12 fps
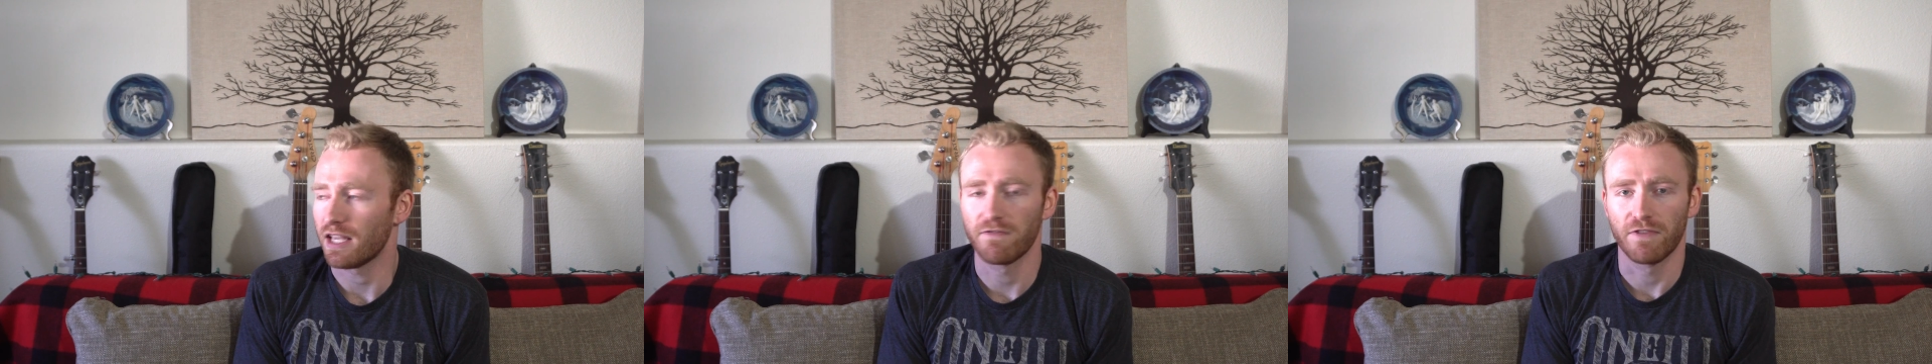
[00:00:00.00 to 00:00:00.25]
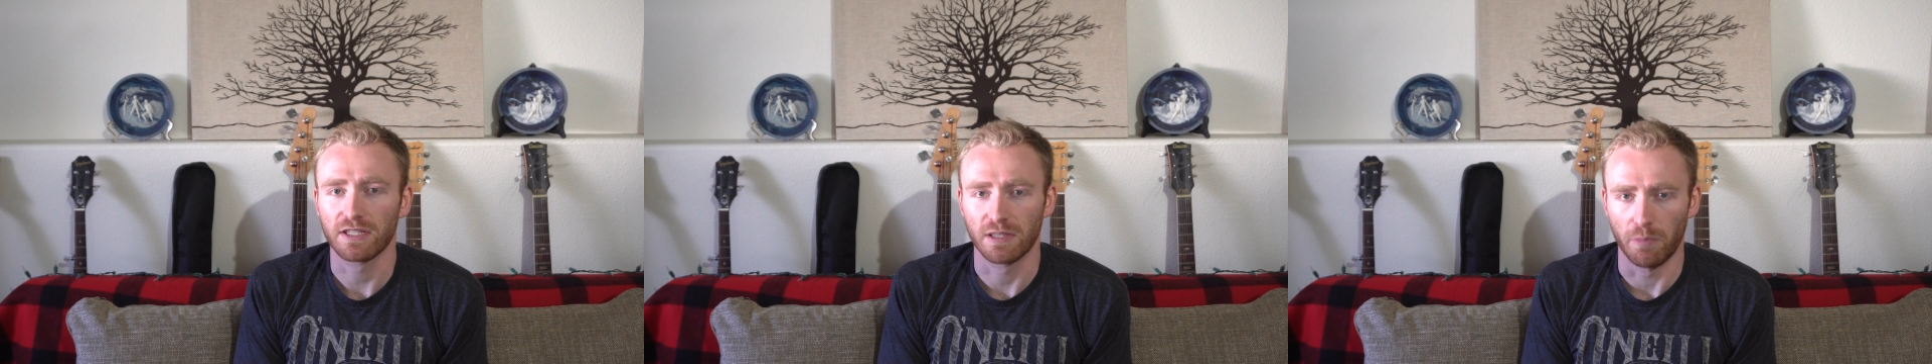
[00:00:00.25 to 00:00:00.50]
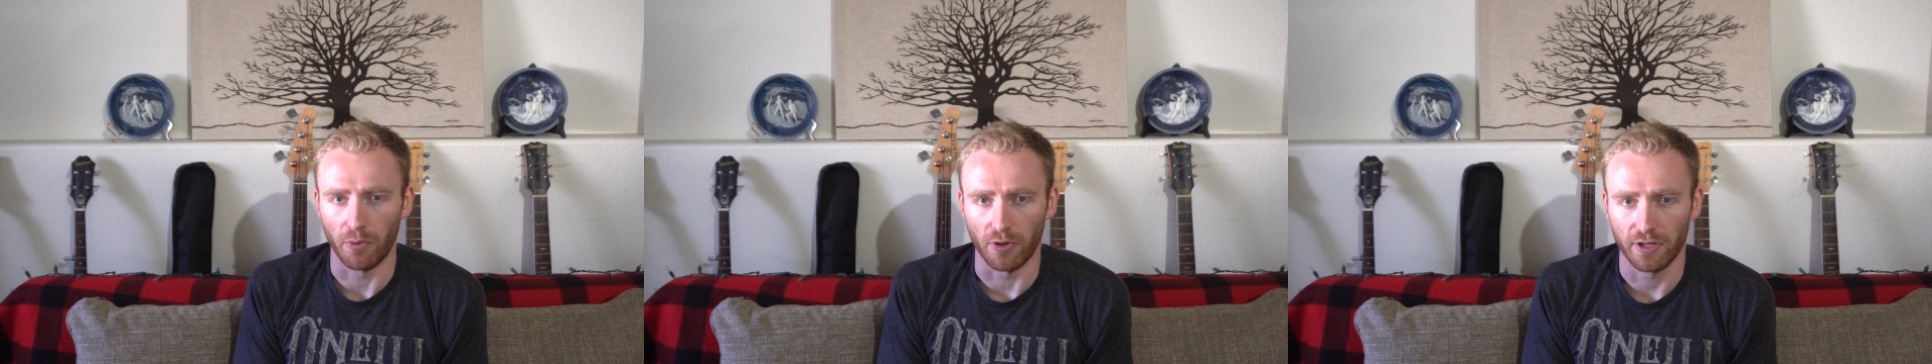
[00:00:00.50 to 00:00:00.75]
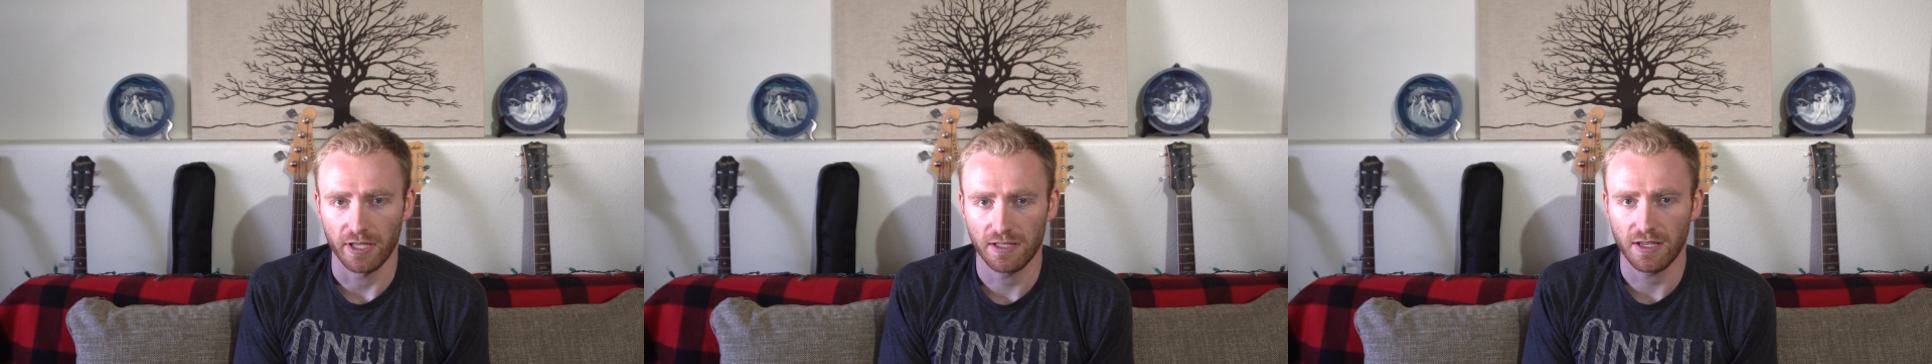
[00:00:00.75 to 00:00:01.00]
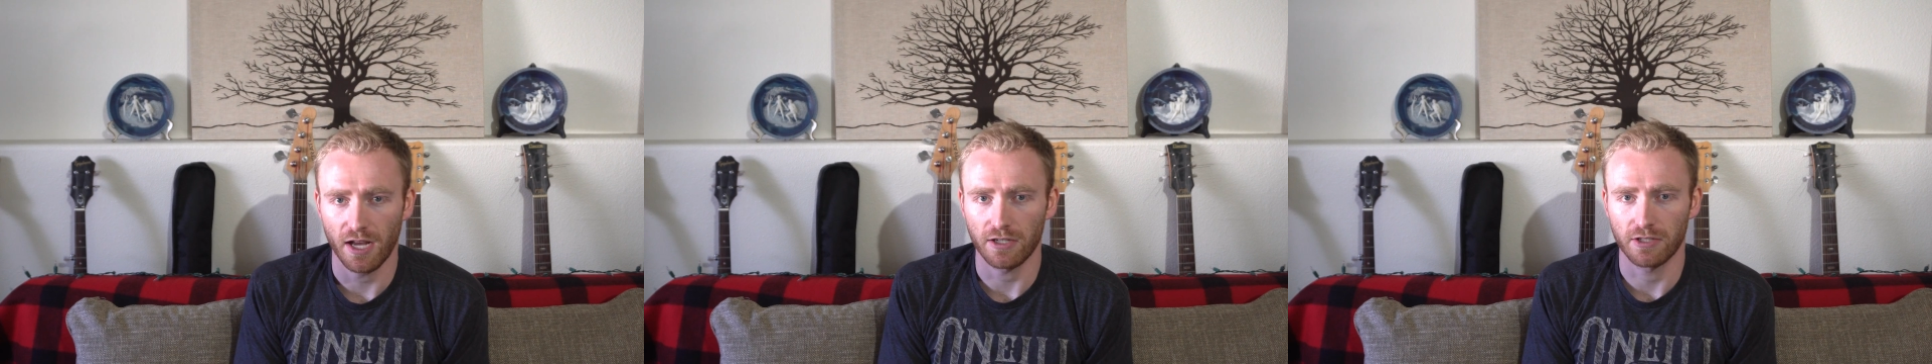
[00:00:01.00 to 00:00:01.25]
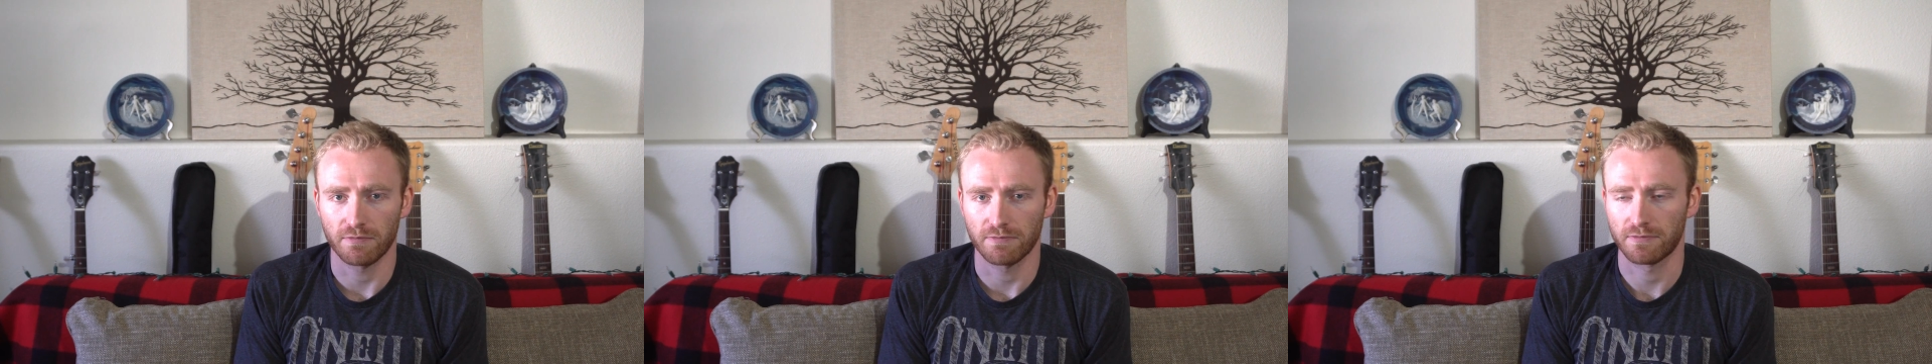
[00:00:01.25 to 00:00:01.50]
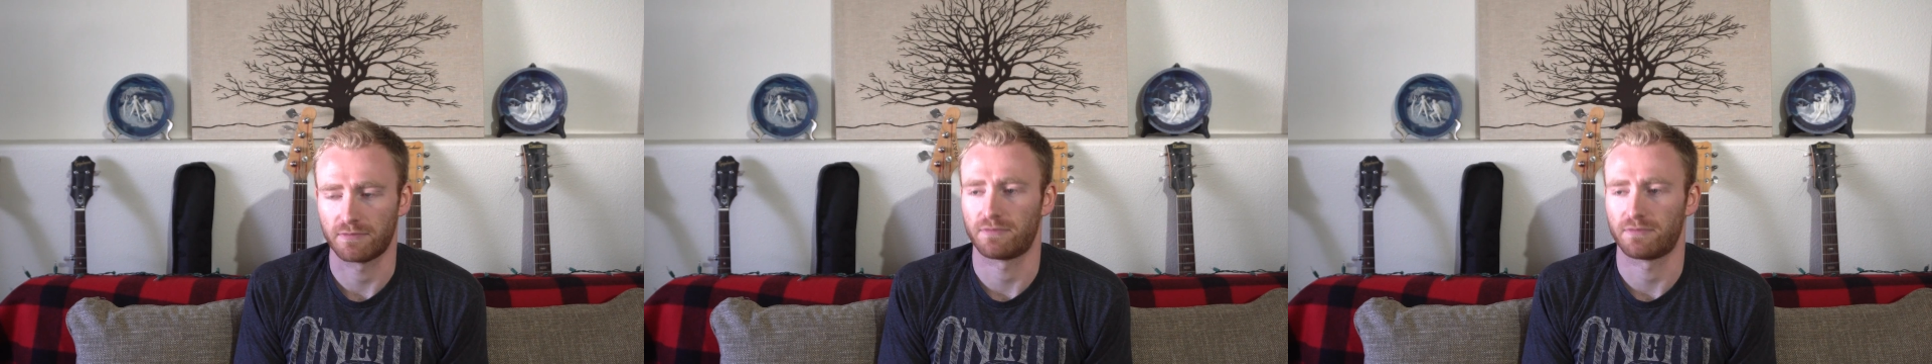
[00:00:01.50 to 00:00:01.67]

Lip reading: invisible. He's got